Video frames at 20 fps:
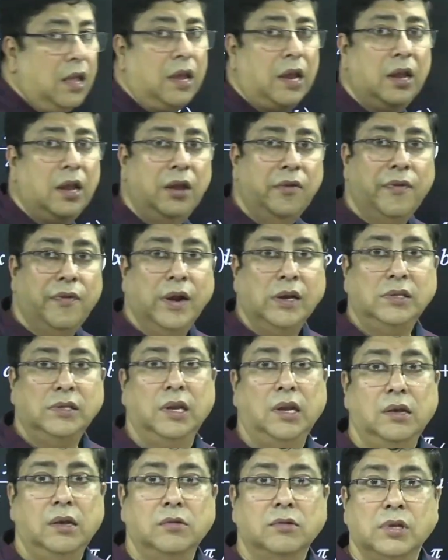In differential
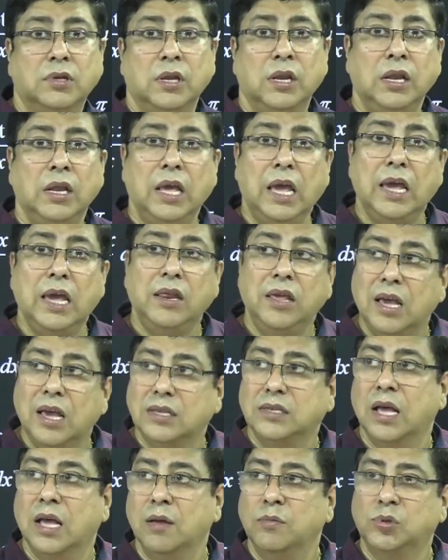equation, in area
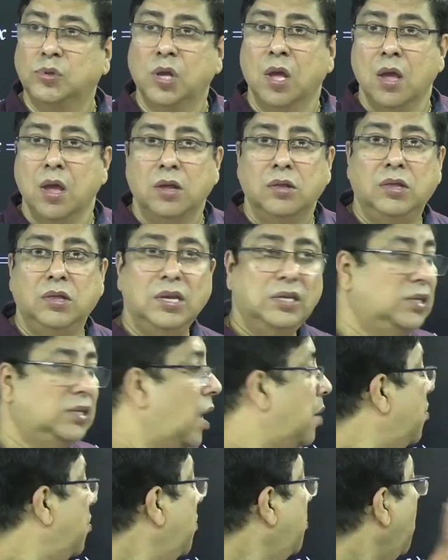sums, these
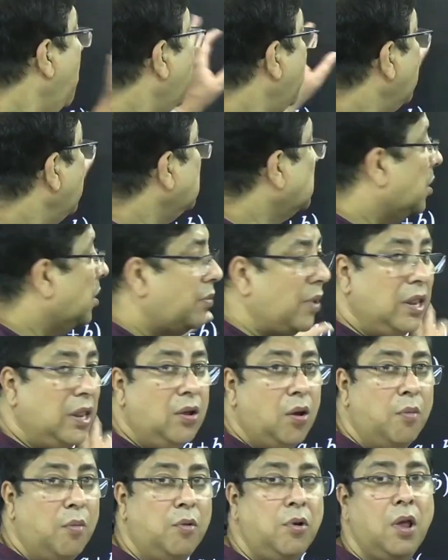type of problems are very
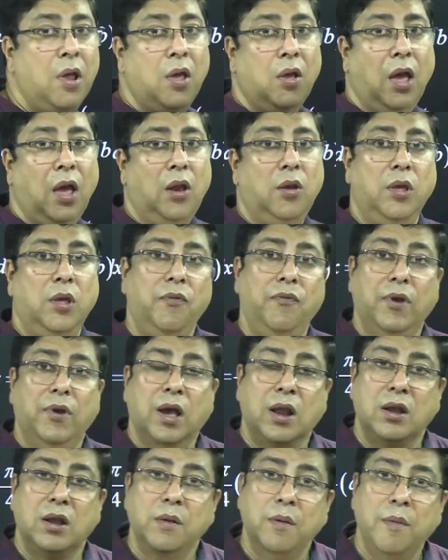common, and if you
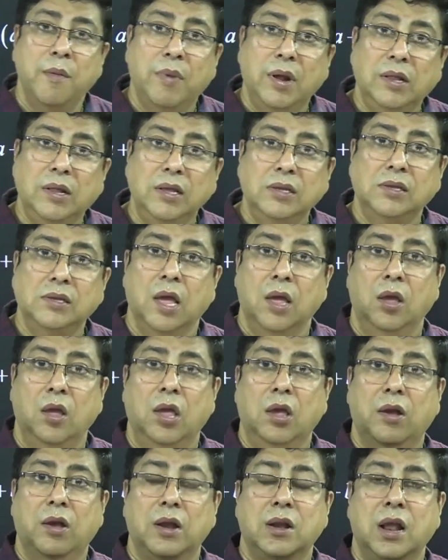can remember this,
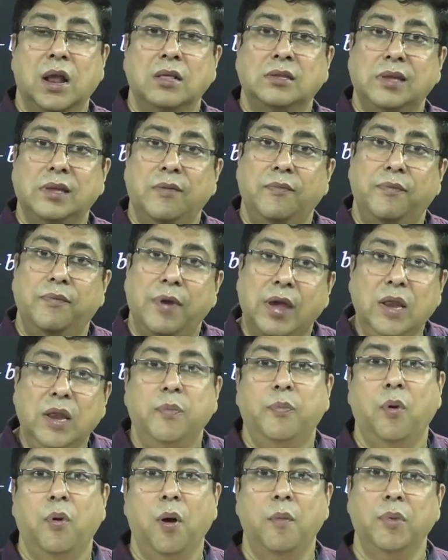you can answer very
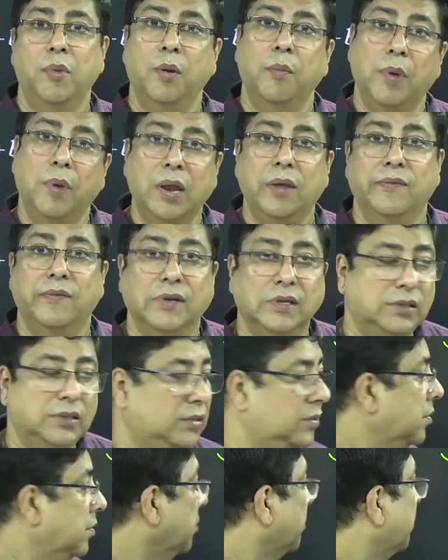prompt, very fast.